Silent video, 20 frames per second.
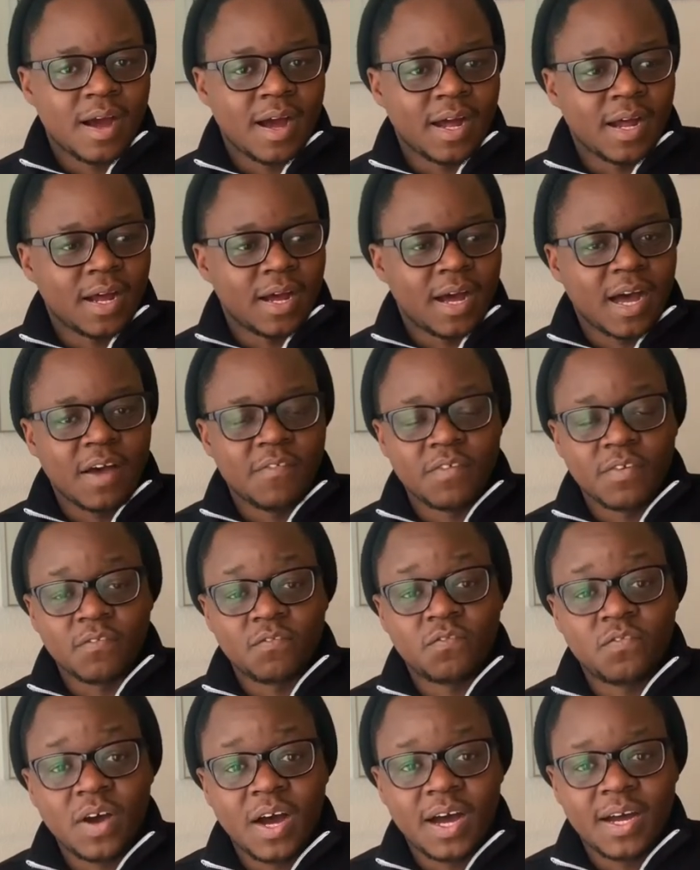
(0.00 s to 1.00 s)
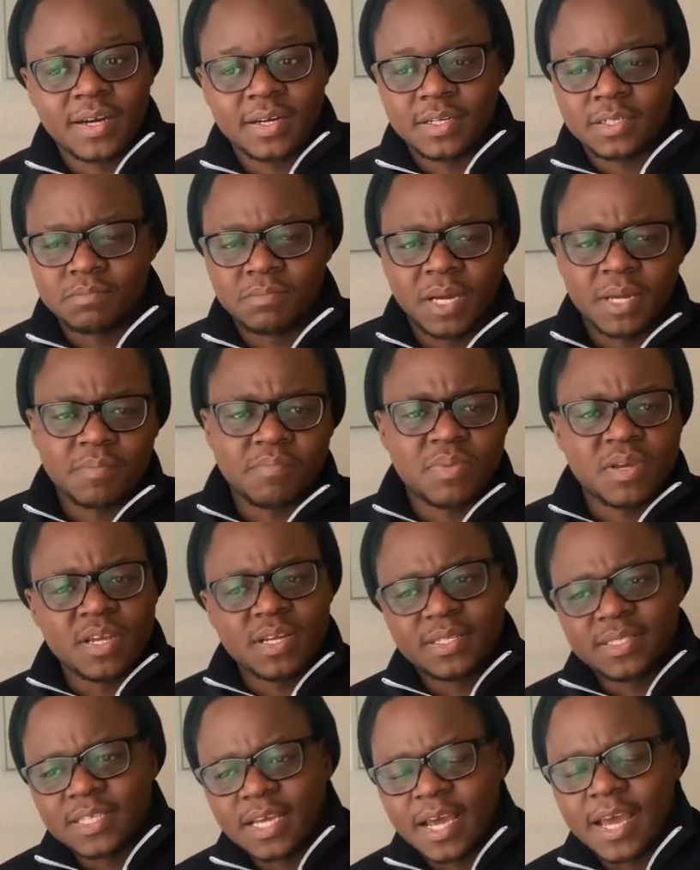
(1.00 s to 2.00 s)
are having fun, it might
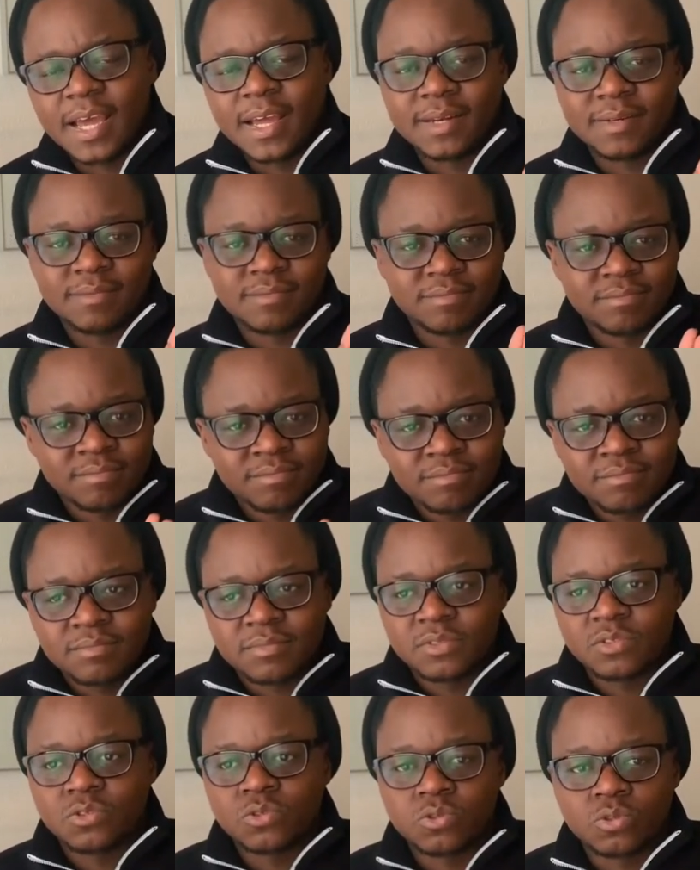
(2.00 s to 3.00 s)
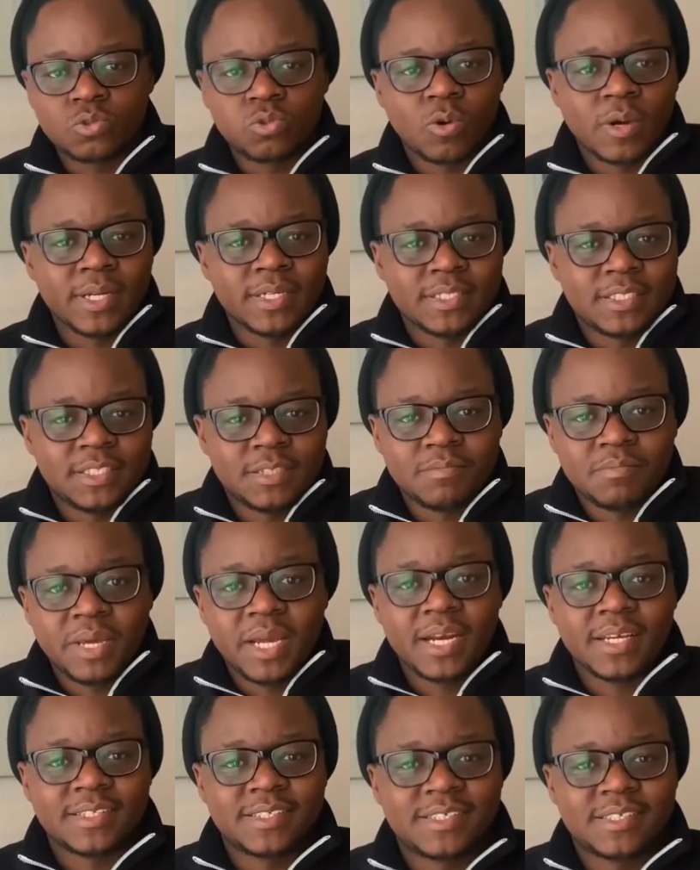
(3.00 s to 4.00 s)
be 10 to 20
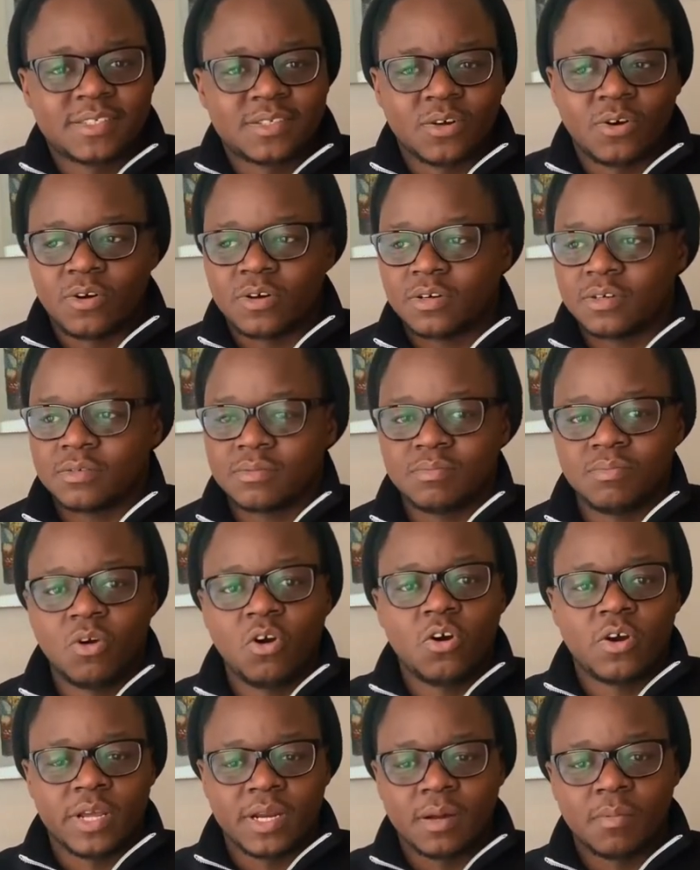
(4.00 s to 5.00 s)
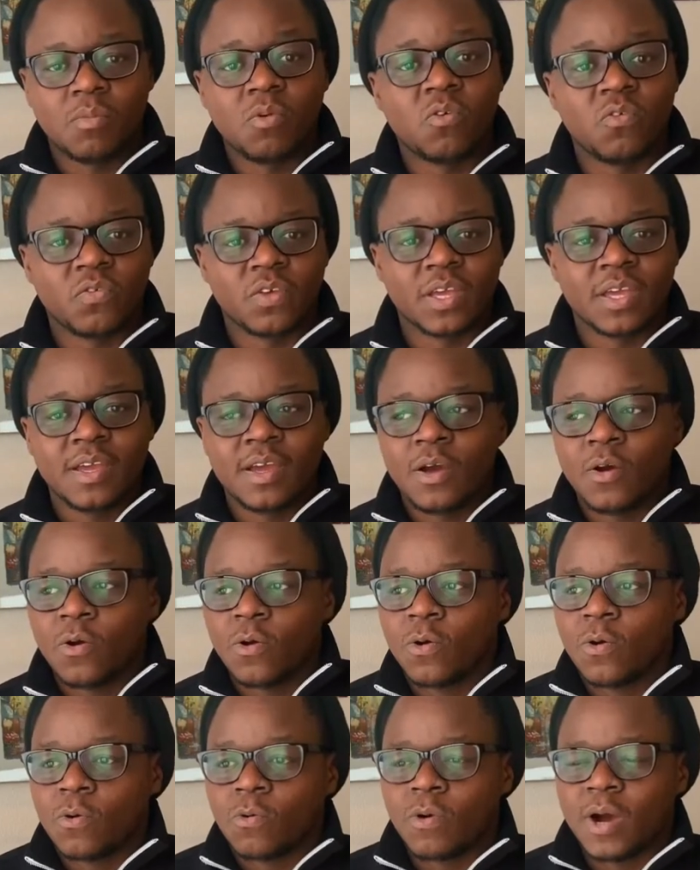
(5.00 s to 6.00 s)
minutes or more in a movie.
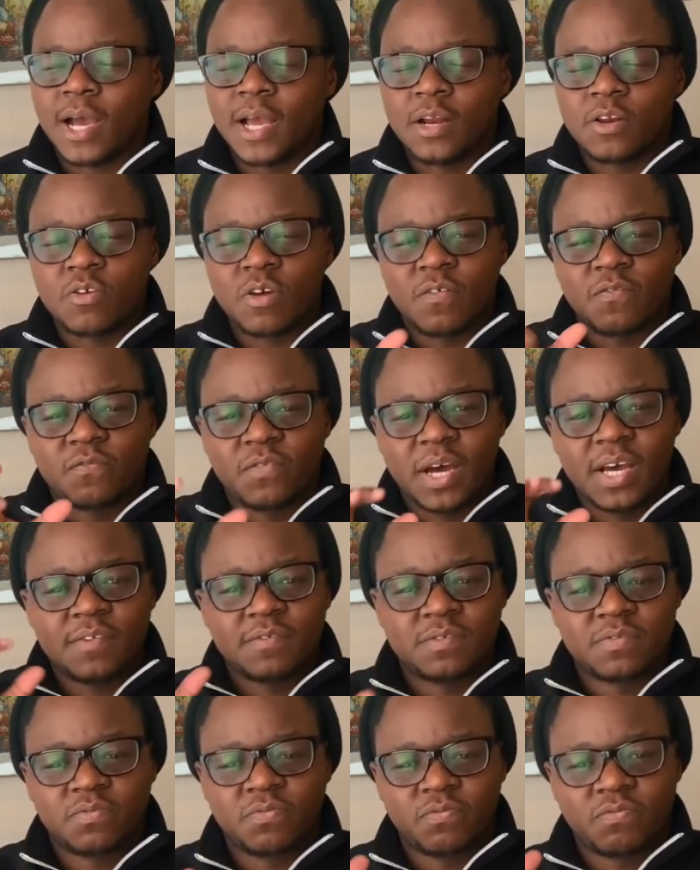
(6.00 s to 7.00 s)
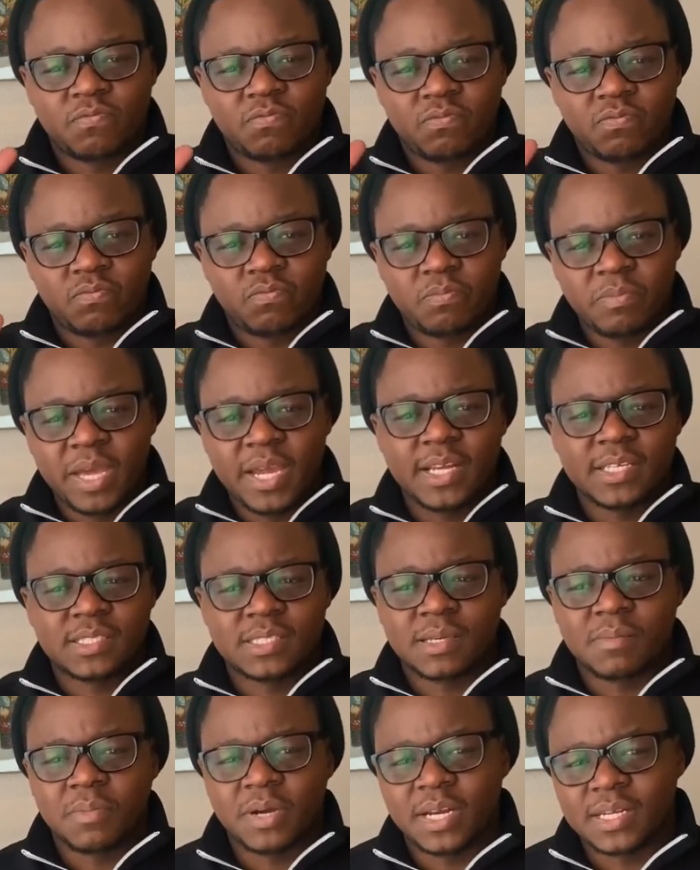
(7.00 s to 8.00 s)
While you're 5
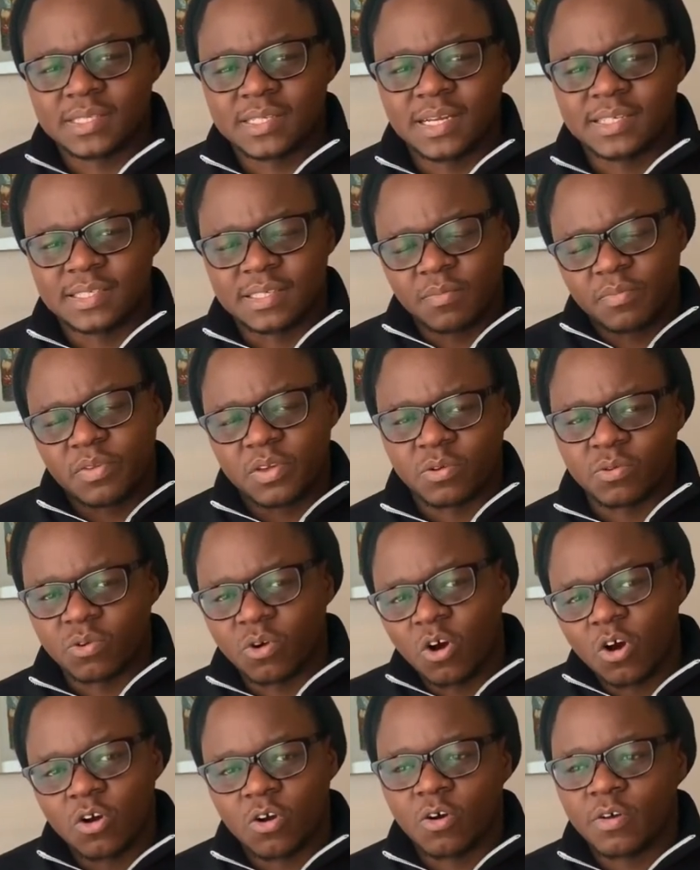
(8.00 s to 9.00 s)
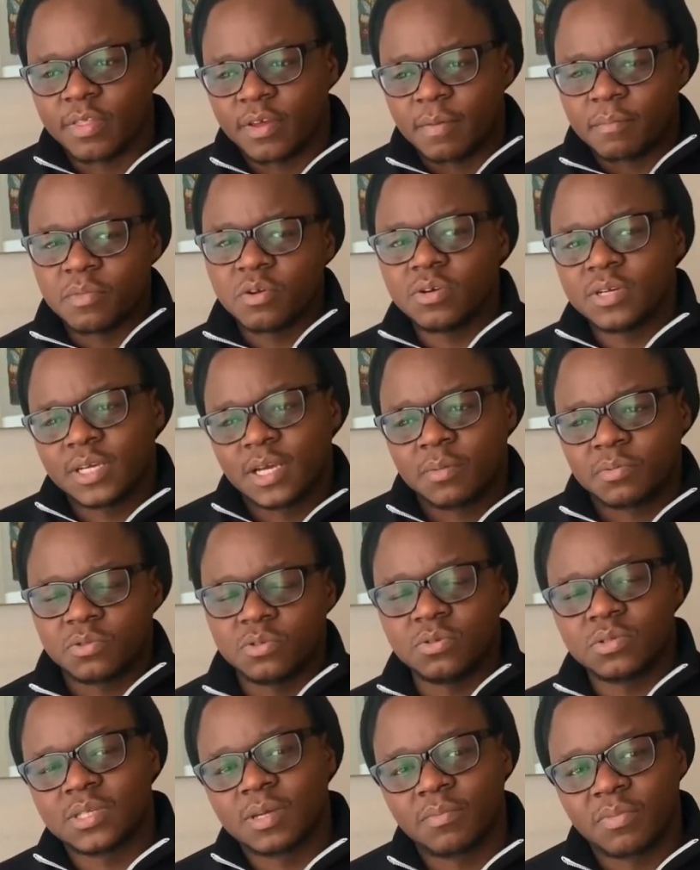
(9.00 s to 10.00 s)
minutes, somebody has done something wrong, or they're building up to
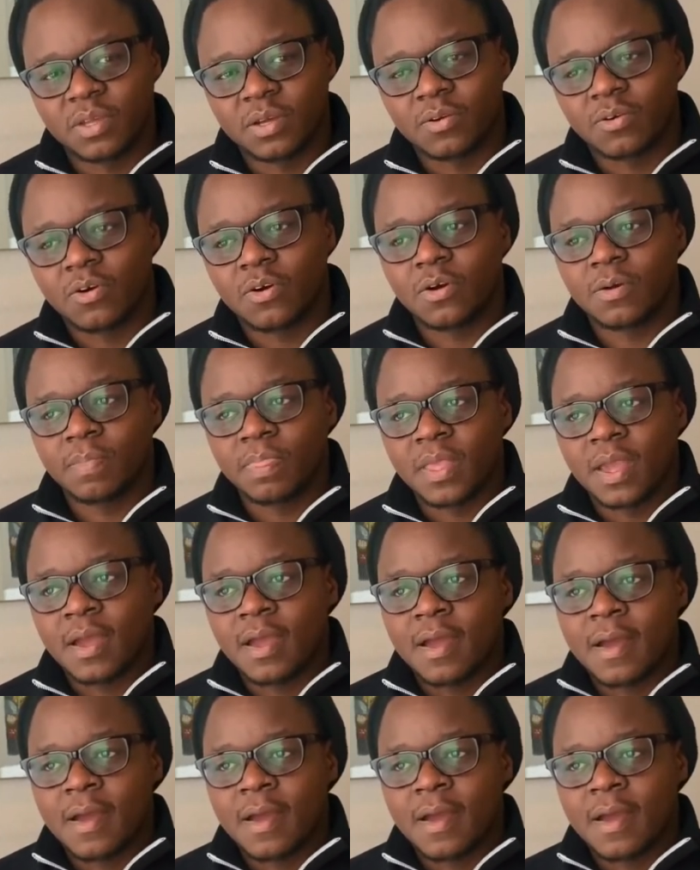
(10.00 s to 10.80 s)
do something wrong,